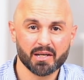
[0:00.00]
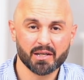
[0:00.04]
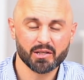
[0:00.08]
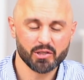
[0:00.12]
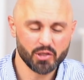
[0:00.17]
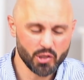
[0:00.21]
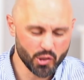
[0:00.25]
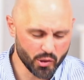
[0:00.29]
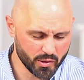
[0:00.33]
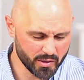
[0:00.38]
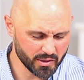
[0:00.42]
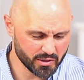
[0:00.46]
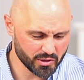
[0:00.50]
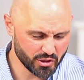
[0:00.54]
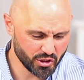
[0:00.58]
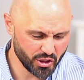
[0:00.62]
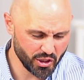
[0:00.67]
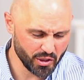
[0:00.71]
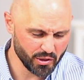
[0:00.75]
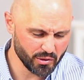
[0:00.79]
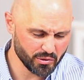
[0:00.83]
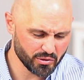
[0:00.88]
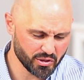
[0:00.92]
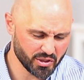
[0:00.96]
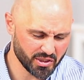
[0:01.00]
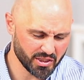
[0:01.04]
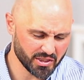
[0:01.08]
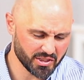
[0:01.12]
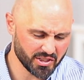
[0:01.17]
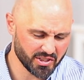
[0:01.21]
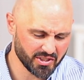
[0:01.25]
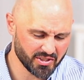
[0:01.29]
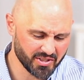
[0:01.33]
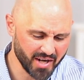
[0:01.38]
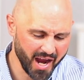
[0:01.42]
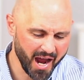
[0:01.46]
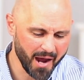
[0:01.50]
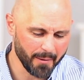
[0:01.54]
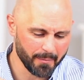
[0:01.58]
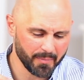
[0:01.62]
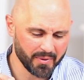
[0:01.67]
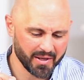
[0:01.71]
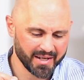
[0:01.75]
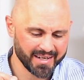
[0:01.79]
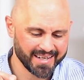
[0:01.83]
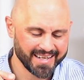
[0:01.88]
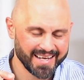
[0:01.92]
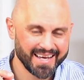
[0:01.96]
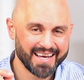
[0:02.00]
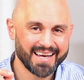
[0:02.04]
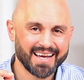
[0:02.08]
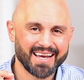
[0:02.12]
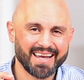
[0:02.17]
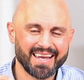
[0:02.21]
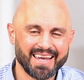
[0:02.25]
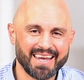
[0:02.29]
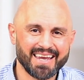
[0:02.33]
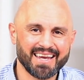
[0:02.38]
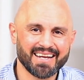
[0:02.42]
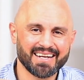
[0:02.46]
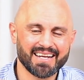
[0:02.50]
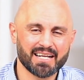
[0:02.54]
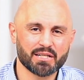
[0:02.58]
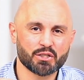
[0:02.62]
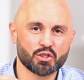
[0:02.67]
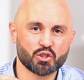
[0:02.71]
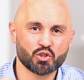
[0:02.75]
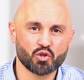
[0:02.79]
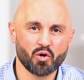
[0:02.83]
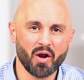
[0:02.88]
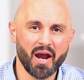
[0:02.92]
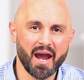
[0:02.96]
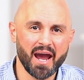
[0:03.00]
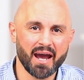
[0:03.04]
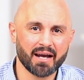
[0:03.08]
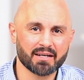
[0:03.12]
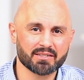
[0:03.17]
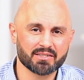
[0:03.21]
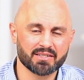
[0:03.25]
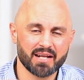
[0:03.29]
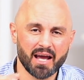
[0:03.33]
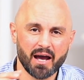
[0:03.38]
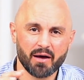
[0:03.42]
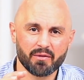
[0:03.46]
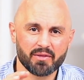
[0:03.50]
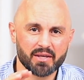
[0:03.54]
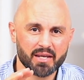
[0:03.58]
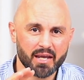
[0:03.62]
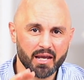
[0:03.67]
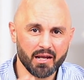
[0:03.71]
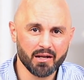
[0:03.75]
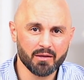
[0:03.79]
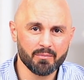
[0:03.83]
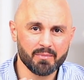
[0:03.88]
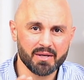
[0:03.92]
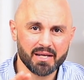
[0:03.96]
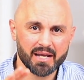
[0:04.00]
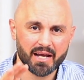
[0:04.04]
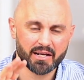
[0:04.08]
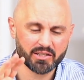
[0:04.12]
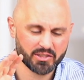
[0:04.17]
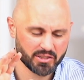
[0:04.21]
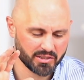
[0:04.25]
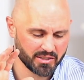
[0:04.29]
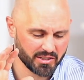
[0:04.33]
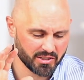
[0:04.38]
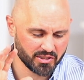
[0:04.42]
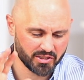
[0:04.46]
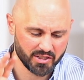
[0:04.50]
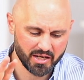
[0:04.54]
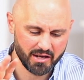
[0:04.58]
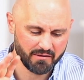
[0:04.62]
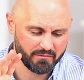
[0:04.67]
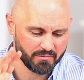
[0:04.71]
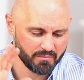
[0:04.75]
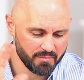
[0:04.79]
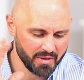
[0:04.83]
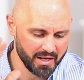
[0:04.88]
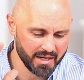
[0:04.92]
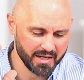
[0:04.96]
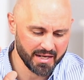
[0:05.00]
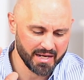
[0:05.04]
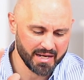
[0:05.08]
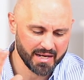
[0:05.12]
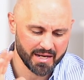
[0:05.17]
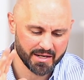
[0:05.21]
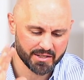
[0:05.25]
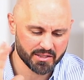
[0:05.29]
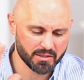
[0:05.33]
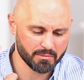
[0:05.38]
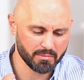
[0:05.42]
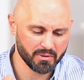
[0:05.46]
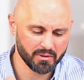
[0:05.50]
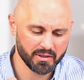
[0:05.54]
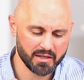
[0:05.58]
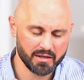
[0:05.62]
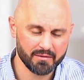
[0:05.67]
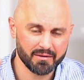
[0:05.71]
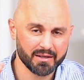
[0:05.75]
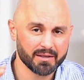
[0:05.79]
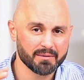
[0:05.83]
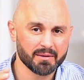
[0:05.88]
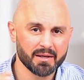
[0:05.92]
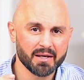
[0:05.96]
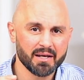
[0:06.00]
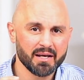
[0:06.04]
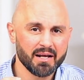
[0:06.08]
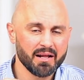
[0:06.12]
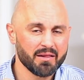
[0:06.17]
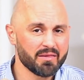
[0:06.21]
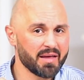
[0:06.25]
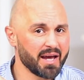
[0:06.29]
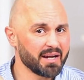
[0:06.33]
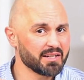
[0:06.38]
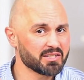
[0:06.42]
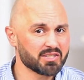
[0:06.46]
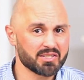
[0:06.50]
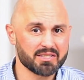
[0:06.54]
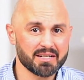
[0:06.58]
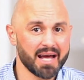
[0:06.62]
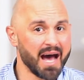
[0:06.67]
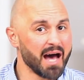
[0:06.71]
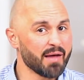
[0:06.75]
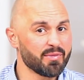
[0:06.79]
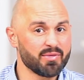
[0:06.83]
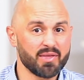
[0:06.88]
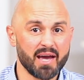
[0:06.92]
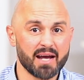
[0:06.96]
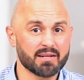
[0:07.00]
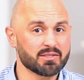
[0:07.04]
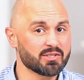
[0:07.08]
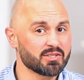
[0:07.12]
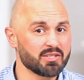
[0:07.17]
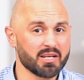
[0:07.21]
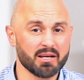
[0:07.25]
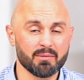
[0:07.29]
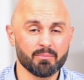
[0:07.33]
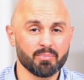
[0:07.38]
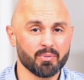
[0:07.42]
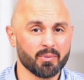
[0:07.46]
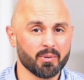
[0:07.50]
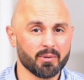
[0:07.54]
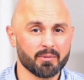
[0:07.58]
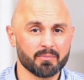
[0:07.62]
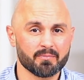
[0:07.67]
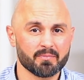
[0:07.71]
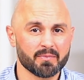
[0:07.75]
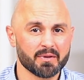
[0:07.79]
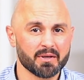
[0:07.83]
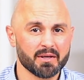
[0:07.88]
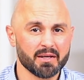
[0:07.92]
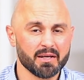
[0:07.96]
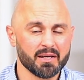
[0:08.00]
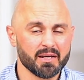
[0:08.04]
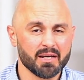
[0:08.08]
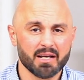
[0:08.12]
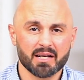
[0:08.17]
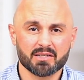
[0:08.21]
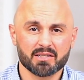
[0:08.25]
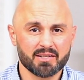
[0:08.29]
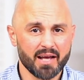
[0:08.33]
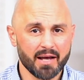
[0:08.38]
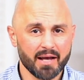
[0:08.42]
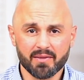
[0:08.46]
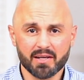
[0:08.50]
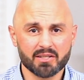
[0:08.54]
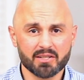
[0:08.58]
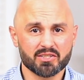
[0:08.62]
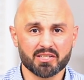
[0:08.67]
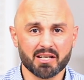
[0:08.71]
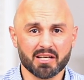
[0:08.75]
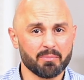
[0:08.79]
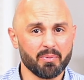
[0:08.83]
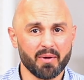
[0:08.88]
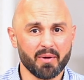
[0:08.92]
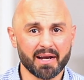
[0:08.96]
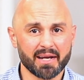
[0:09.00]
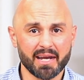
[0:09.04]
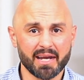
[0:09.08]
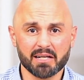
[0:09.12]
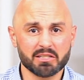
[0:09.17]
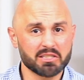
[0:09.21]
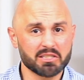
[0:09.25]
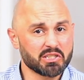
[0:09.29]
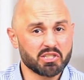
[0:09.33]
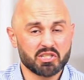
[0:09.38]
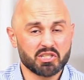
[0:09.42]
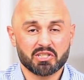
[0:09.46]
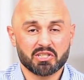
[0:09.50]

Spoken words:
You can choose to stop it in its tracks. Now, the enemy has deceived many into believing that it's not that simple. It's not that simple. I can't just